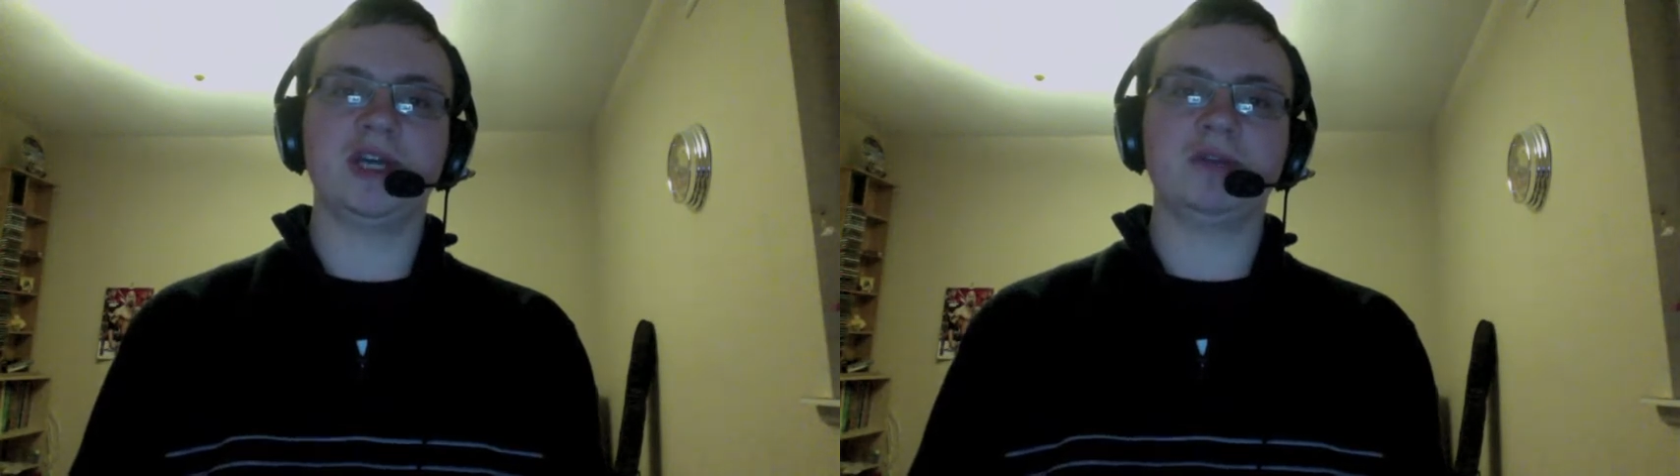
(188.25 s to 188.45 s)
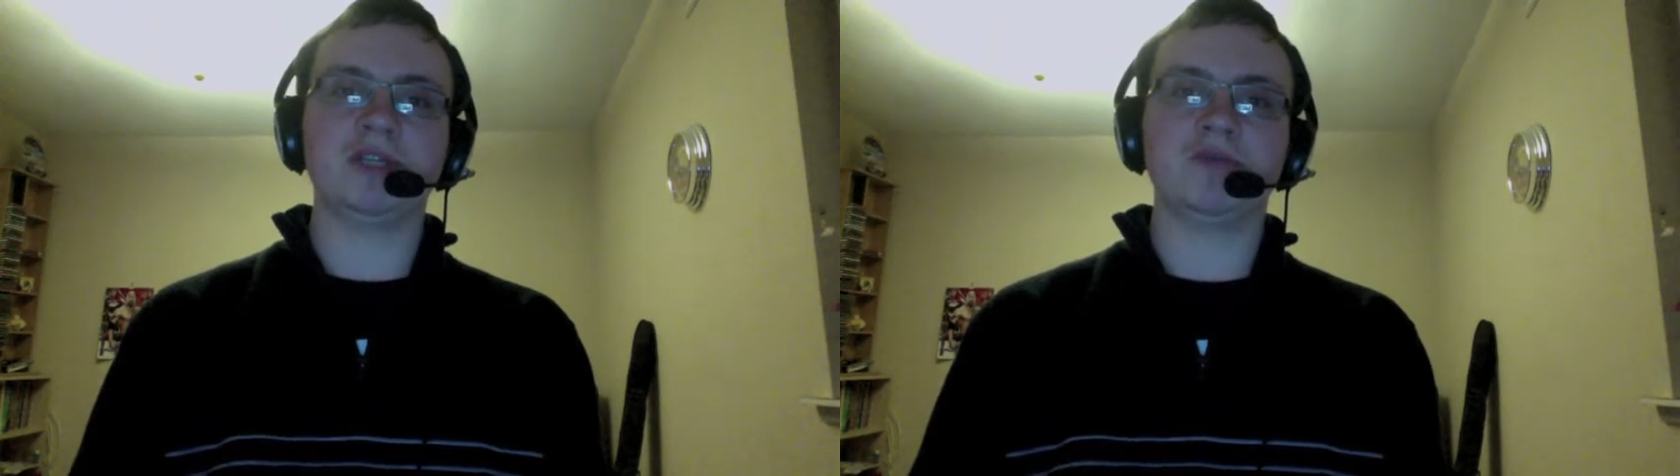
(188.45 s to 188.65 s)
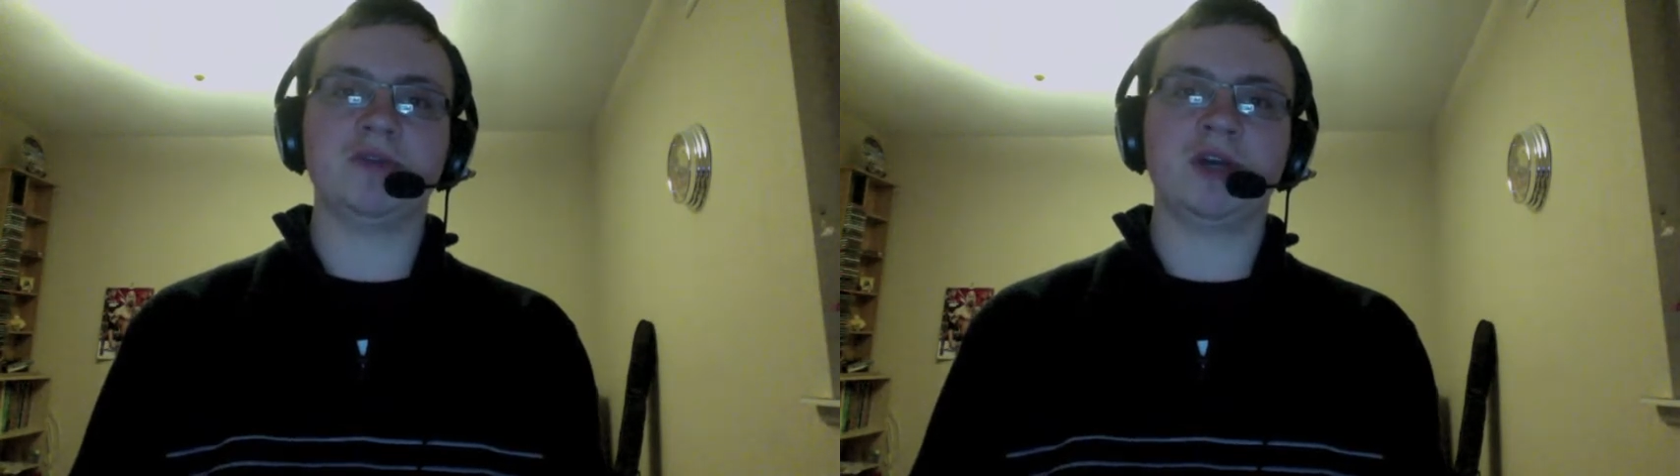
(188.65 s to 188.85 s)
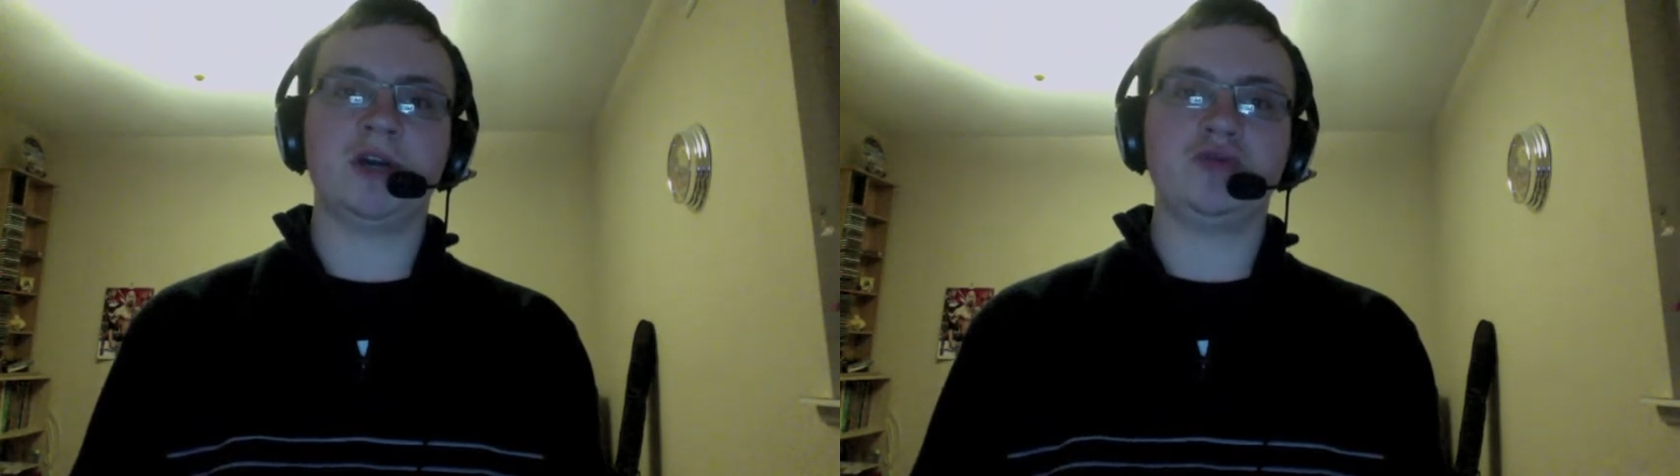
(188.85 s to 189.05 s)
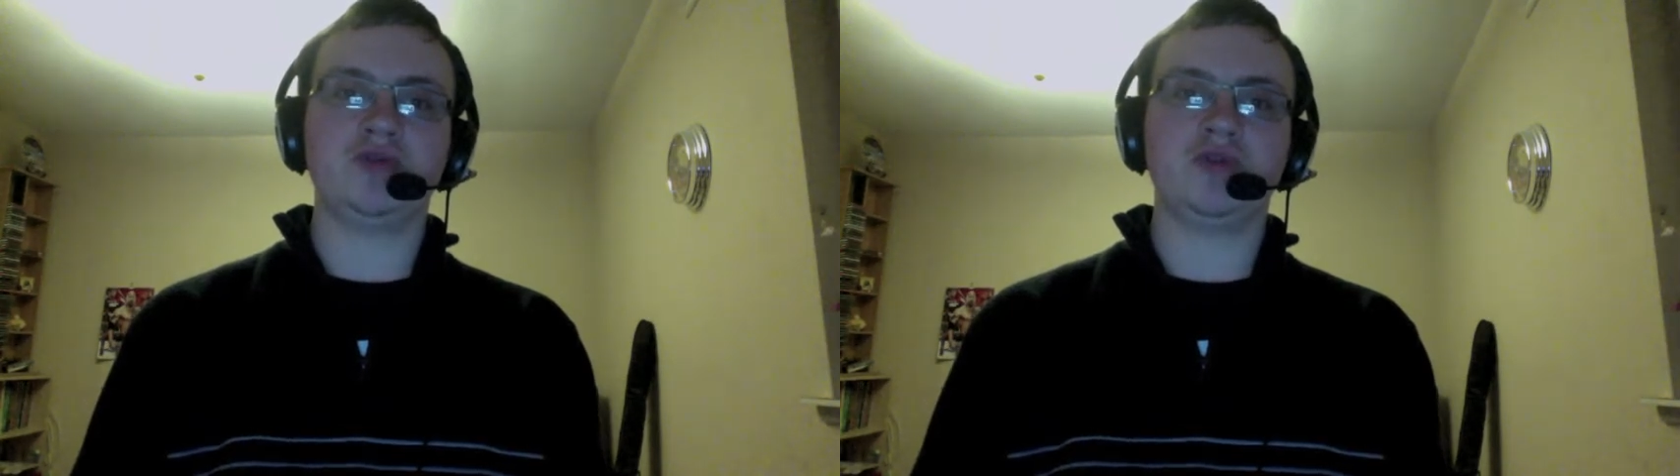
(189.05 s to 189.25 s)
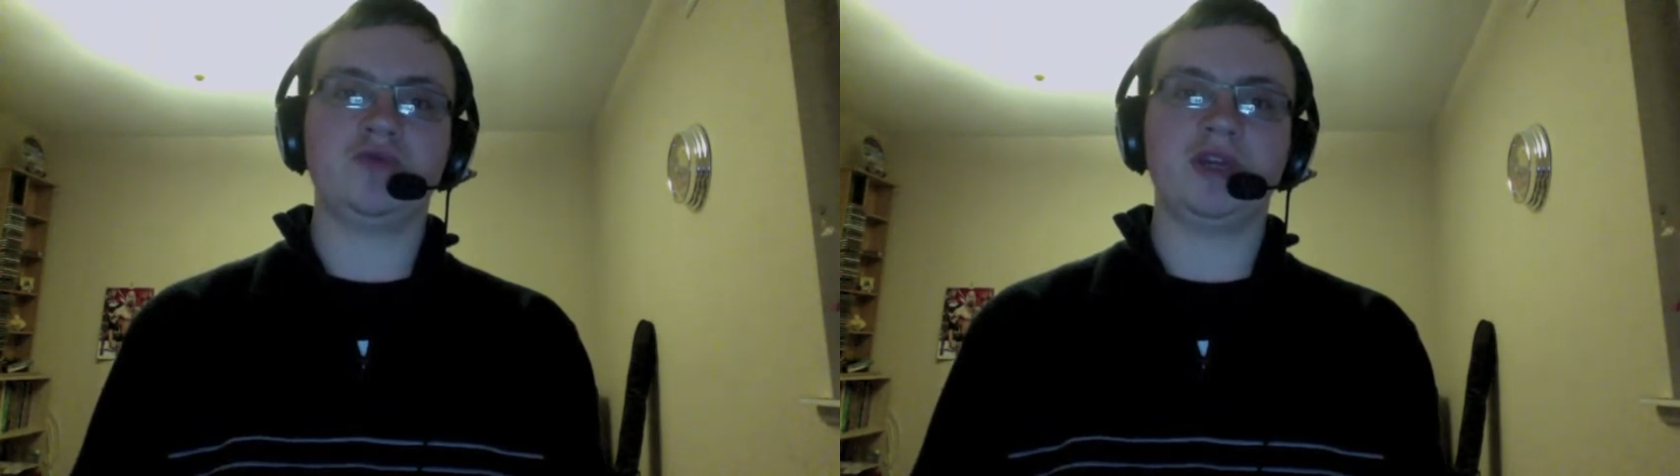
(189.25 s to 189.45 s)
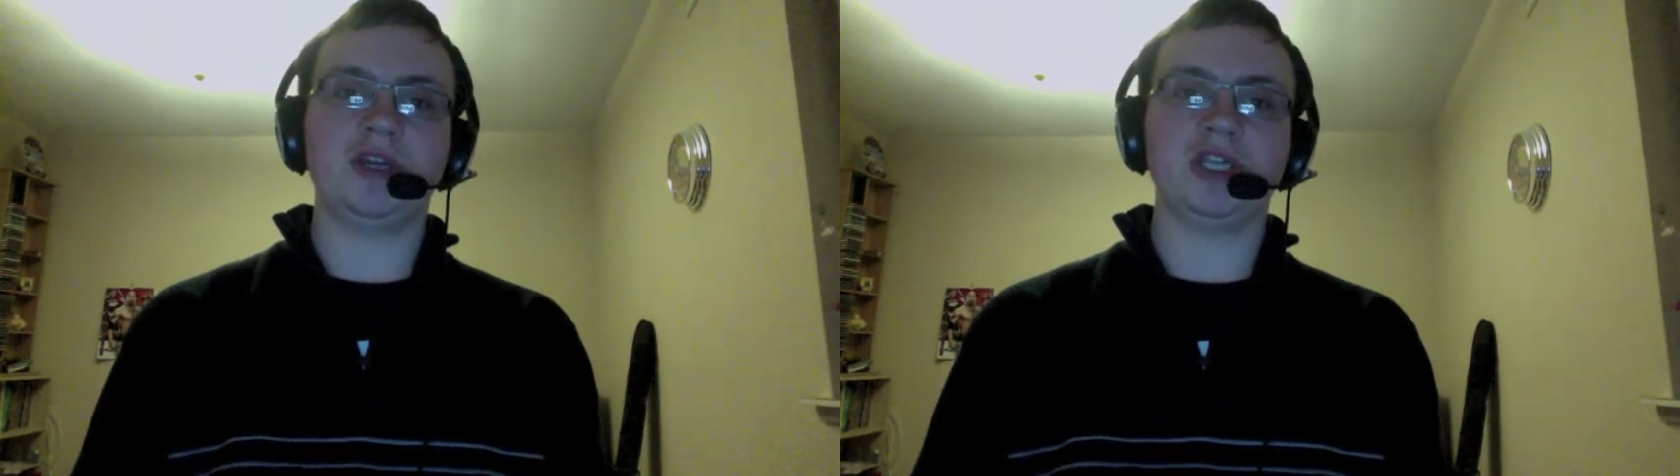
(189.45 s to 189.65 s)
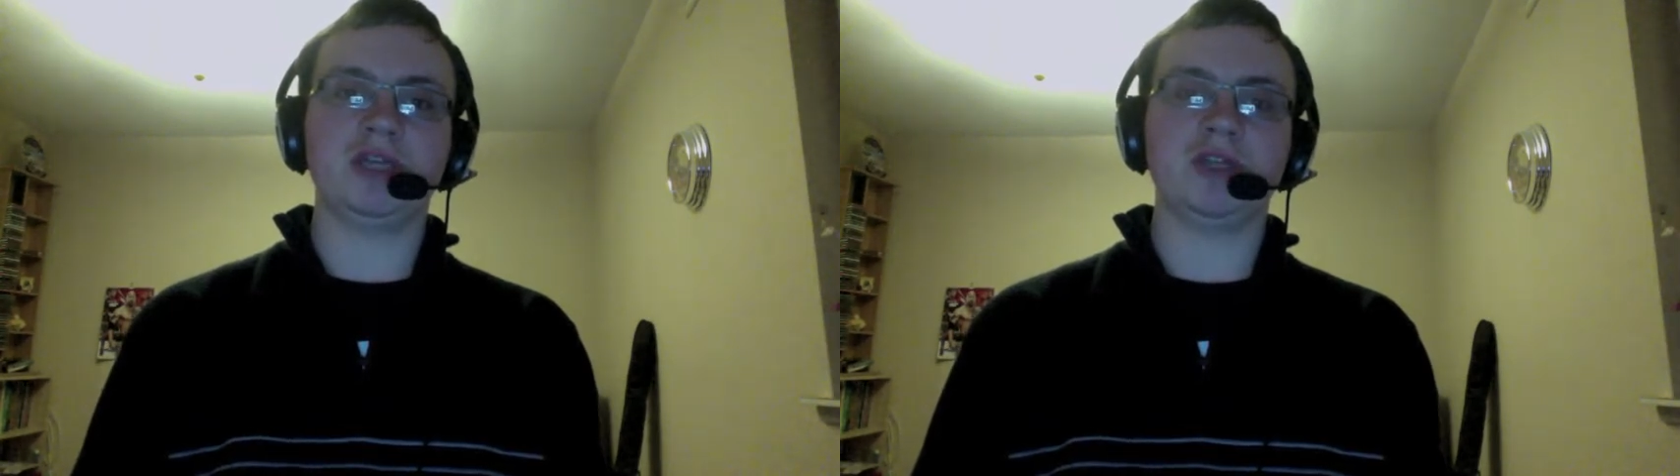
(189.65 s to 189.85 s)
was that Ricardo
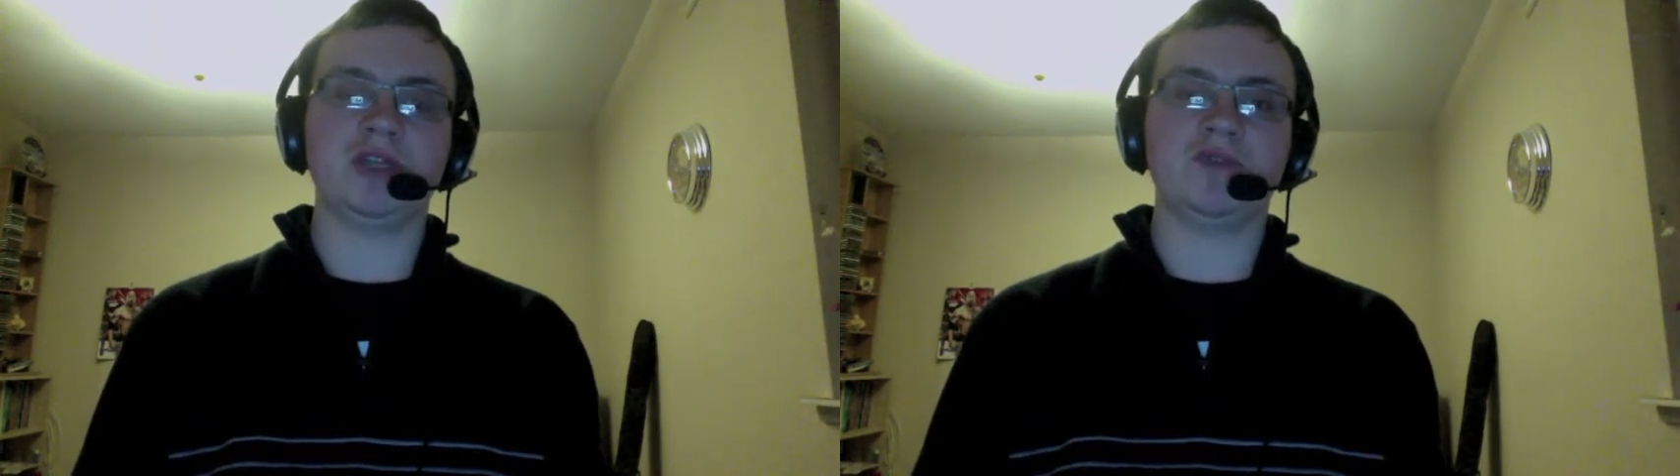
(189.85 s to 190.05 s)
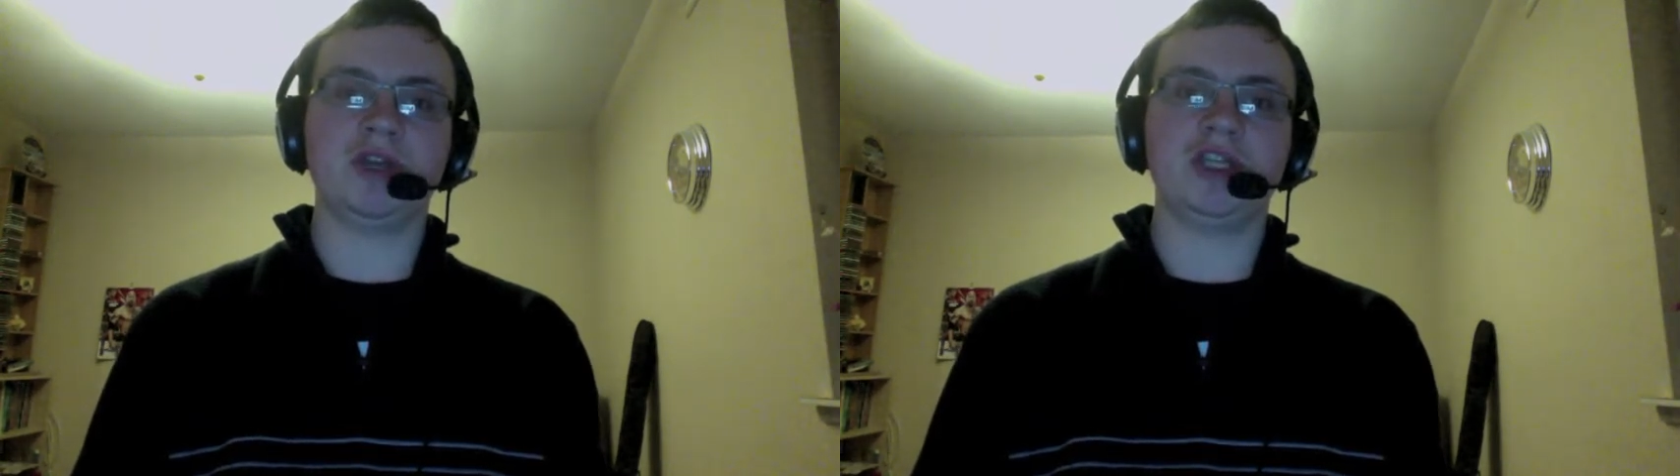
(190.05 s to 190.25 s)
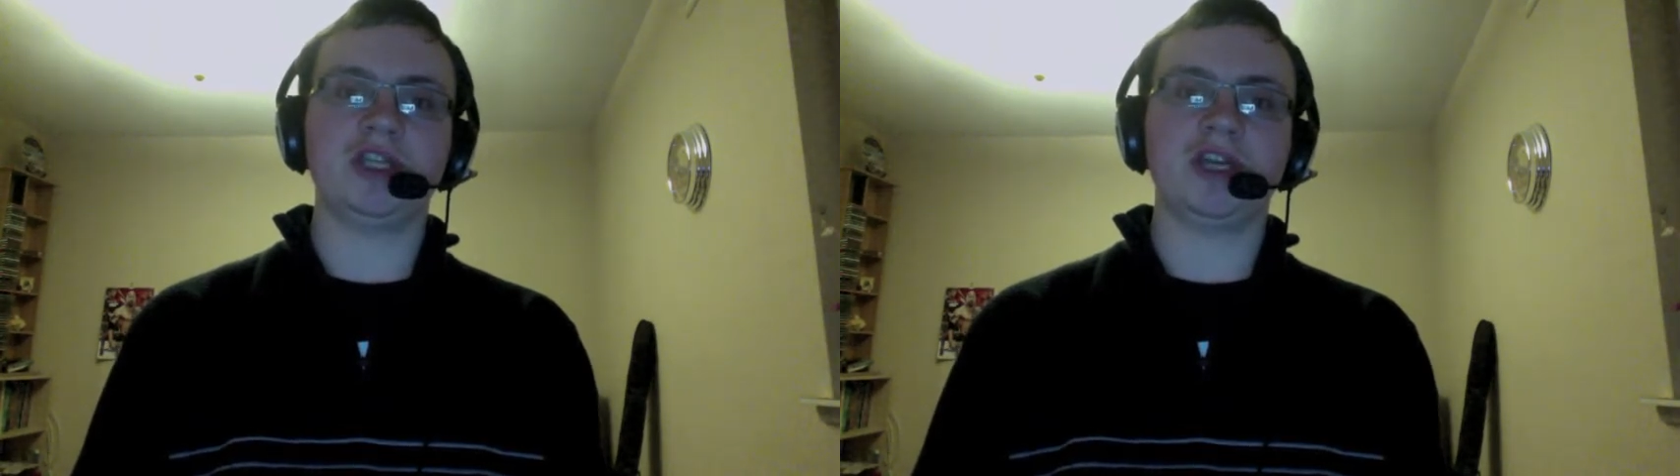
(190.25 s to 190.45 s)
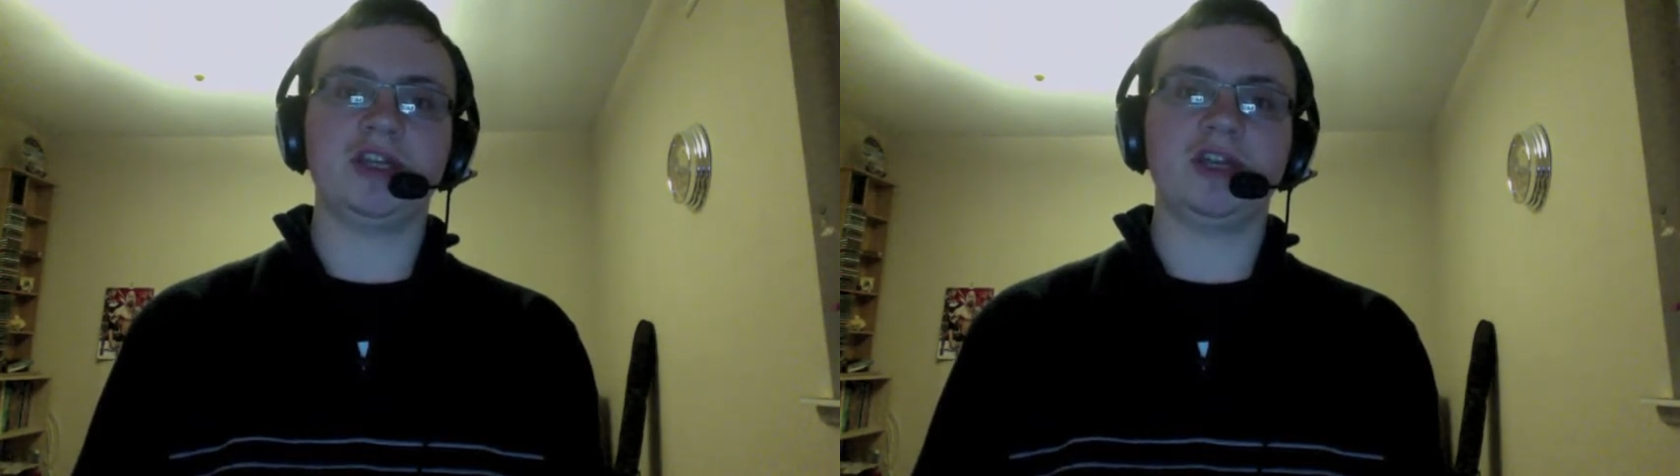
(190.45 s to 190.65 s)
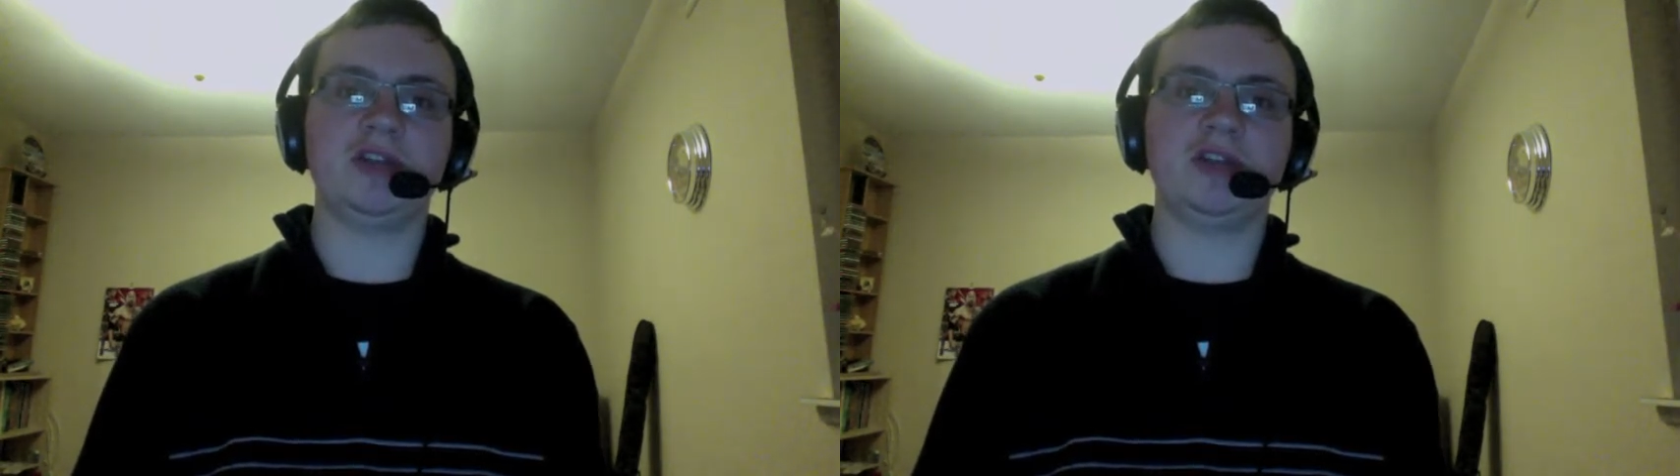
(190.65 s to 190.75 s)
Rodriguez, who was at ringside,